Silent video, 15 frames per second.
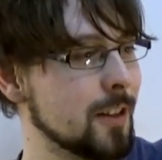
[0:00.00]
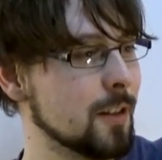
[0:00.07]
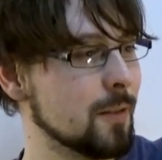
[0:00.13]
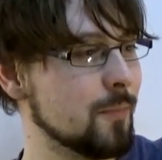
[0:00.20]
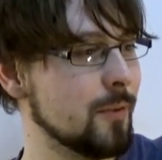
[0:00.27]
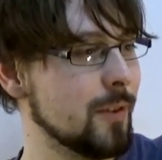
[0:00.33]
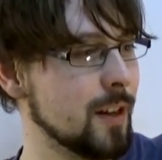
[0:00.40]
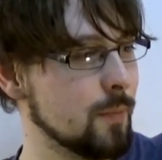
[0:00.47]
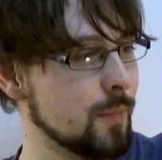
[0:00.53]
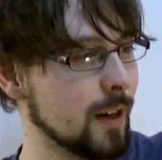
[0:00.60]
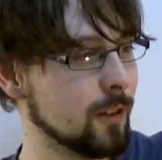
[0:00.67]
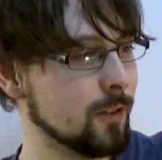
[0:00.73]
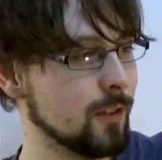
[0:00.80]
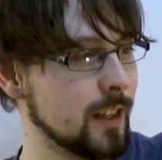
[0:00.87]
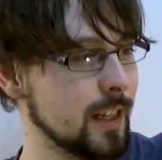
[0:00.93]
Company
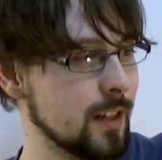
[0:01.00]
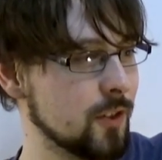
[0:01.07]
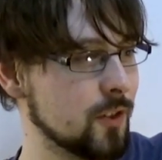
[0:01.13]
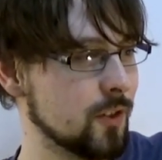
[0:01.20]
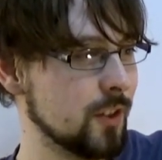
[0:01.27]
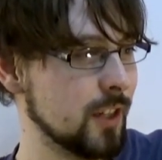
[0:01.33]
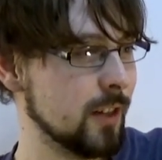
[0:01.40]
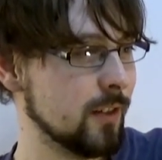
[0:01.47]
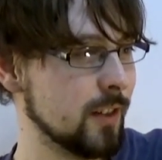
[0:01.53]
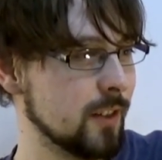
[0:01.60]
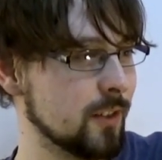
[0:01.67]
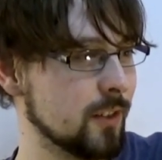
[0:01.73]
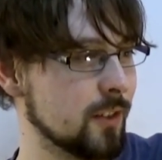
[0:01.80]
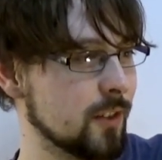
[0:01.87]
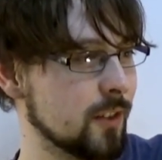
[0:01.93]
Barrel Aged
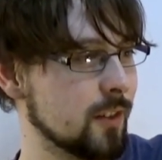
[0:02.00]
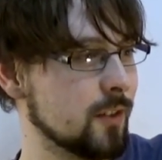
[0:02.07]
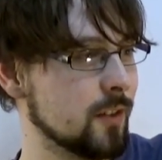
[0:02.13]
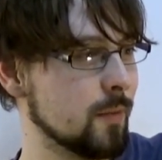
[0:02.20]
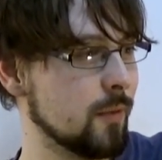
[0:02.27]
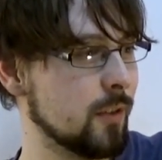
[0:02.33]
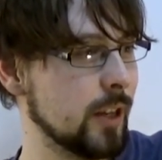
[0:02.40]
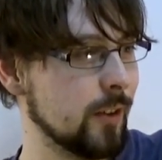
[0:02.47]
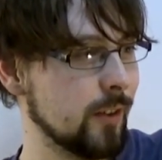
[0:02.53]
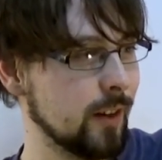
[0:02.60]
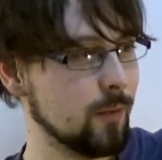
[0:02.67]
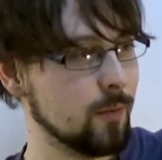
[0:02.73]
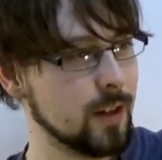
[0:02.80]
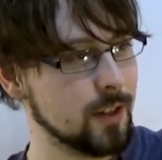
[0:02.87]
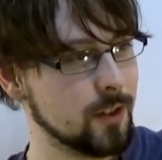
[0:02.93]
Series System
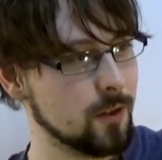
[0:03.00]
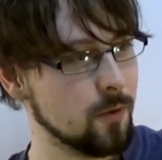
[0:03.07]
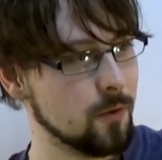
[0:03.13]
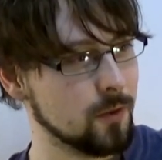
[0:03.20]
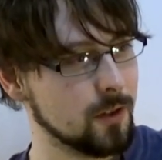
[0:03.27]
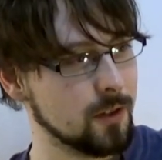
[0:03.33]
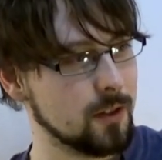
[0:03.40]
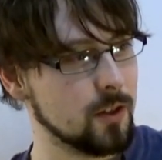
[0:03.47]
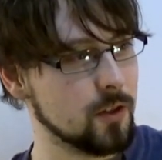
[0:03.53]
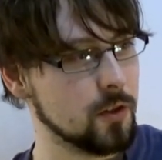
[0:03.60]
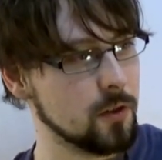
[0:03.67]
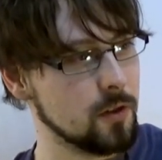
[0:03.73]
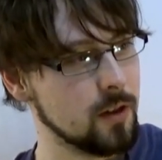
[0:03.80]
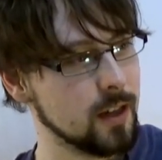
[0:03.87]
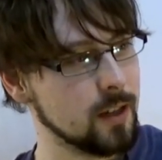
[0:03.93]
Theory West Coast
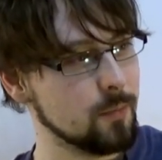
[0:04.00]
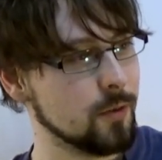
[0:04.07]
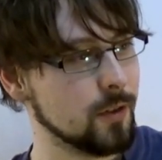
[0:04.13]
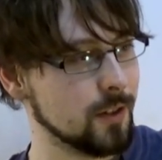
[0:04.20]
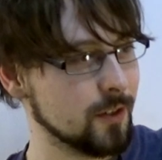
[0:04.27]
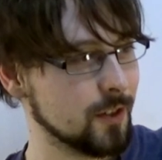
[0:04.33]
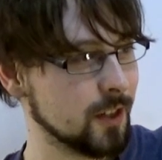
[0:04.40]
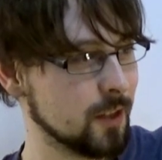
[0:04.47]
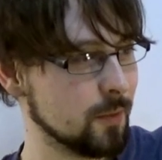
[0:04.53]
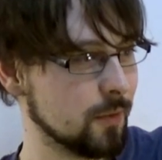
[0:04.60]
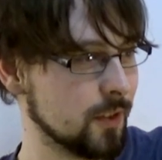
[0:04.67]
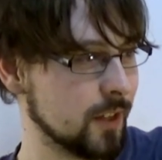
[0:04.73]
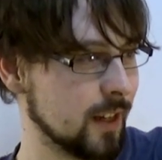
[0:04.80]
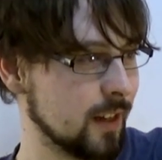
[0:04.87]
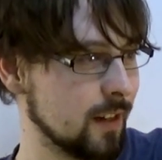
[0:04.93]
Edition
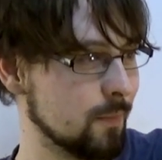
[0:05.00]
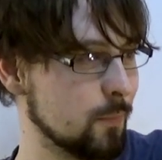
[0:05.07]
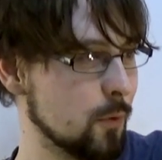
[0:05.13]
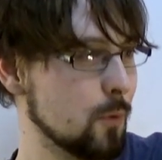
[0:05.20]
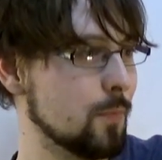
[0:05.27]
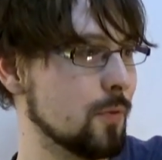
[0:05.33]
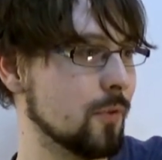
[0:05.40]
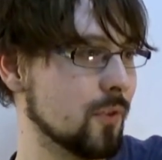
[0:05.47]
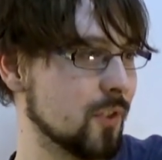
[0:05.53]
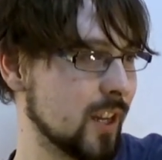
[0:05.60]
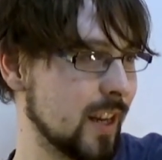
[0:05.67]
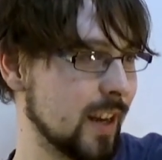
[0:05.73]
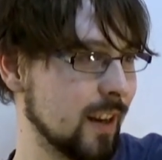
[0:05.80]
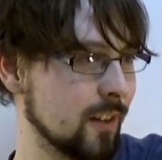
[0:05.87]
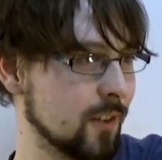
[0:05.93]
9.6% Poppels
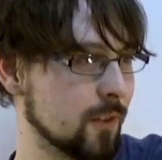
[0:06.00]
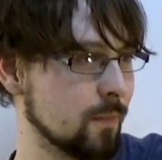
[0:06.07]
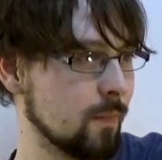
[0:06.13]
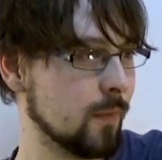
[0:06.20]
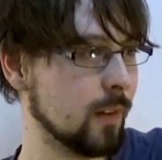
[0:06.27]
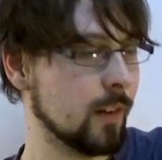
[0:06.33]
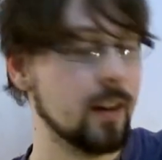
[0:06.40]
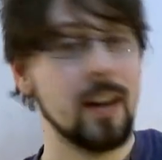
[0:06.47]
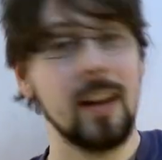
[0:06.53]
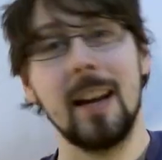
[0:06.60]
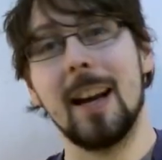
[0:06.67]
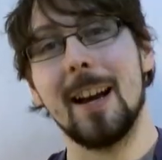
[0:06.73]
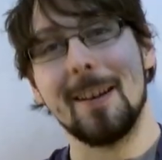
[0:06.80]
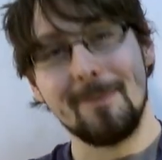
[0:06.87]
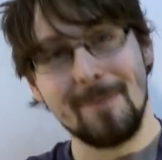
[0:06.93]
X
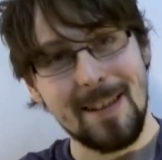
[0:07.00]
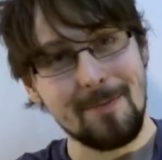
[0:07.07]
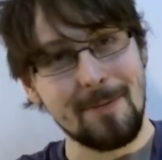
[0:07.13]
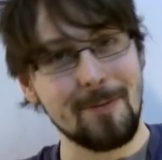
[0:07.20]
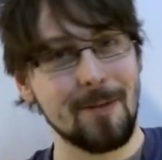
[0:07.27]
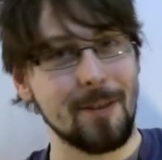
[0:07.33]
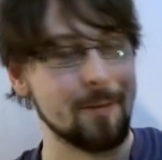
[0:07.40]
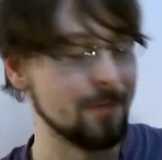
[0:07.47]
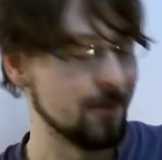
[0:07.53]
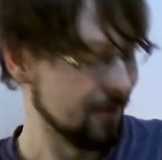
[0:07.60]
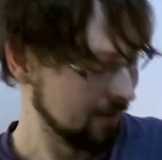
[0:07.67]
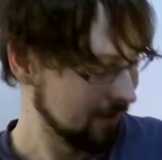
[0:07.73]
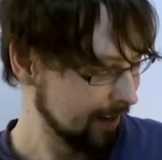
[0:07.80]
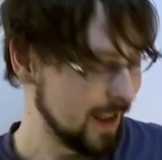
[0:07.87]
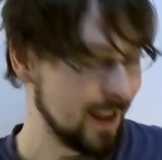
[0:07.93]
might be
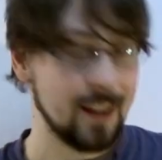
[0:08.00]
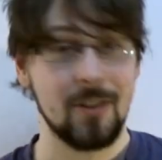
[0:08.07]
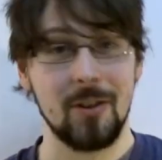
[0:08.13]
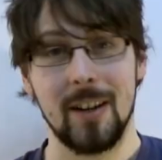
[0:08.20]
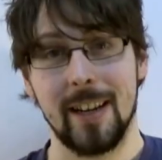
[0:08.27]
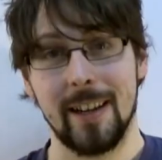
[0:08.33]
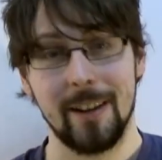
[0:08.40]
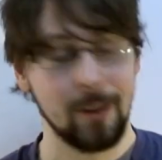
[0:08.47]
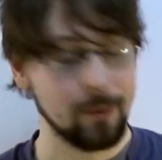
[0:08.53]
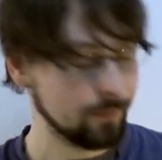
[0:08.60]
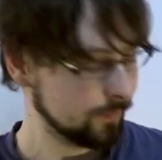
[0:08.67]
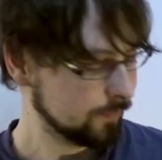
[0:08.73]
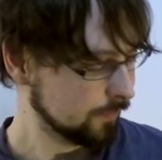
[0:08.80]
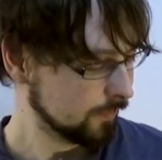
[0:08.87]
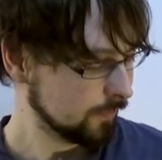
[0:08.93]
worthwhile trying out.
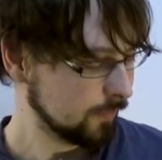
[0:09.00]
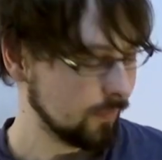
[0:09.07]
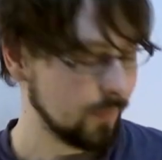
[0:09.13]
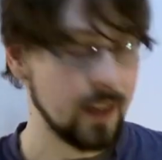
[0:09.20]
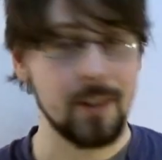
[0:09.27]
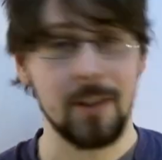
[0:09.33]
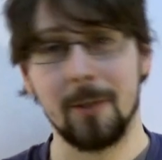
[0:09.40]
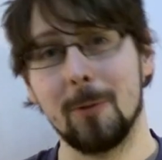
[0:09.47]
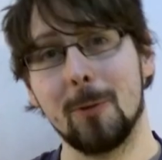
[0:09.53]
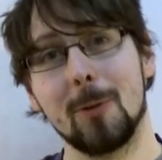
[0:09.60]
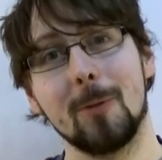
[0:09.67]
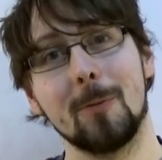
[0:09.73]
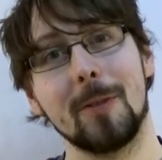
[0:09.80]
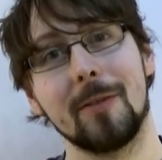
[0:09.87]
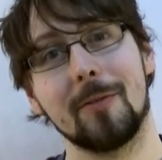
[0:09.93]
It's a
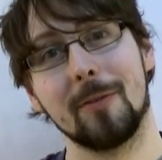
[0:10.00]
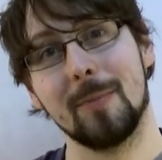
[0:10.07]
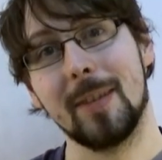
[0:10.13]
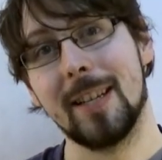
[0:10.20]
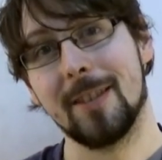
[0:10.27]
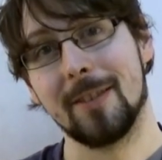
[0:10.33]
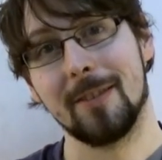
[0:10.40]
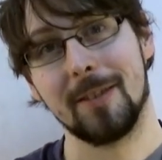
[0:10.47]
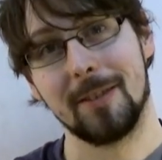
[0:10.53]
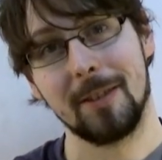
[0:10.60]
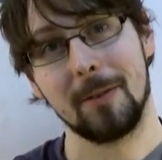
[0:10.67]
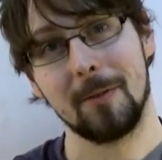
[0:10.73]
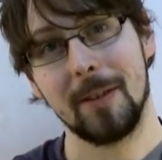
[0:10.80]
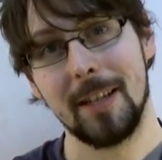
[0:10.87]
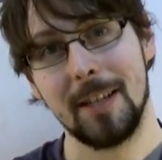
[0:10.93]
local one for me, so
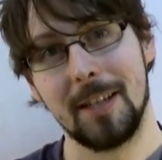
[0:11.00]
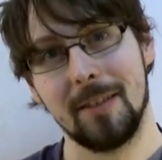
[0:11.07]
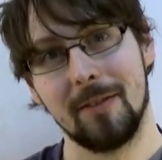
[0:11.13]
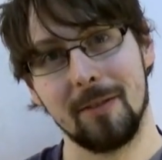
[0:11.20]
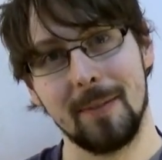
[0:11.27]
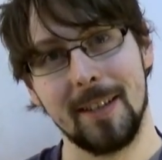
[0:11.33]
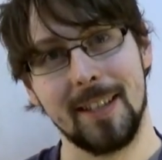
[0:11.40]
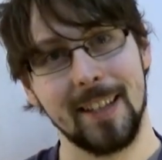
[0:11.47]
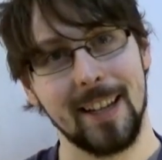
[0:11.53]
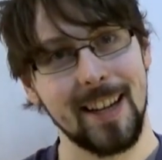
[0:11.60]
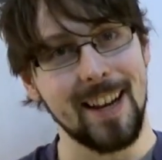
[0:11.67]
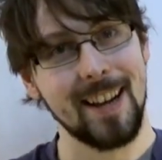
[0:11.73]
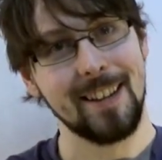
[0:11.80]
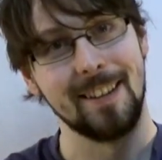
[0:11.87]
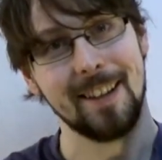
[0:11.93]
it's quite easy for me to
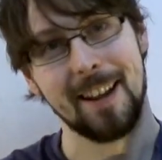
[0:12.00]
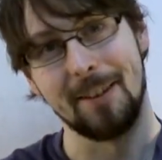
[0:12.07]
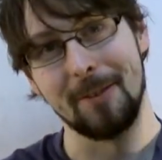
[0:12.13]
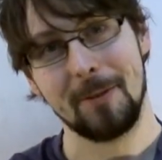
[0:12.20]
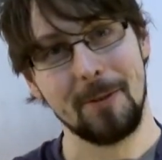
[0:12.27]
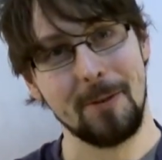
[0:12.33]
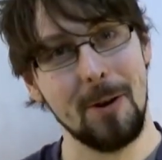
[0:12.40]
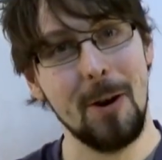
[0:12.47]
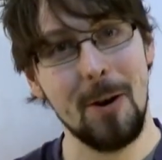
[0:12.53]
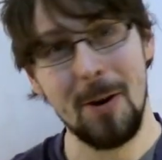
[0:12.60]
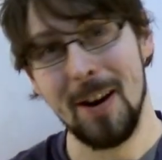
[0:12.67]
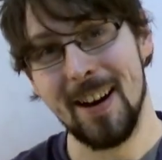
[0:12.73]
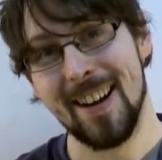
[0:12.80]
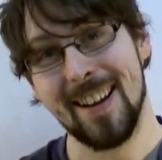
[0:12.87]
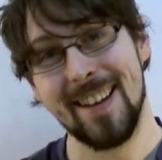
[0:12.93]
get. I don't know
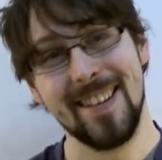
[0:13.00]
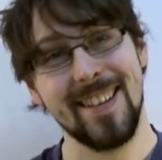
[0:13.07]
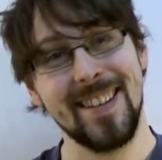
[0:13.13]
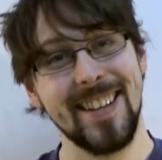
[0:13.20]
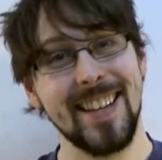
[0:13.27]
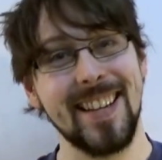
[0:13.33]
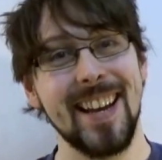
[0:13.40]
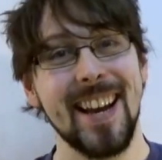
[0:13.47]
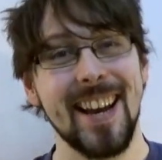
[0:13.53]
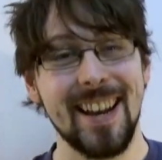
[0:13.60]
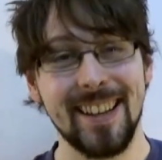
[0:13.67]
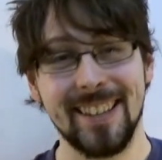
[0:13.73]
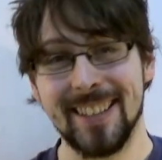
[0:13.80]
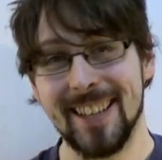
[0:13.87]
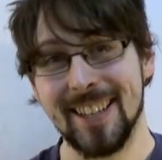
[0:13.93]
how
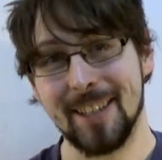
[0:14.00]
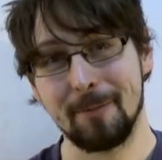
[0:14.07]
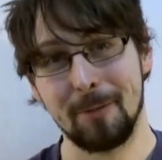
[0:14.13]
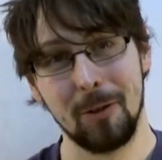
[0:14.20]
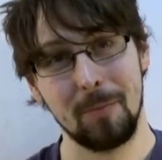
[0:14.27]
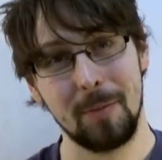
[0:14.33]
accessible it'll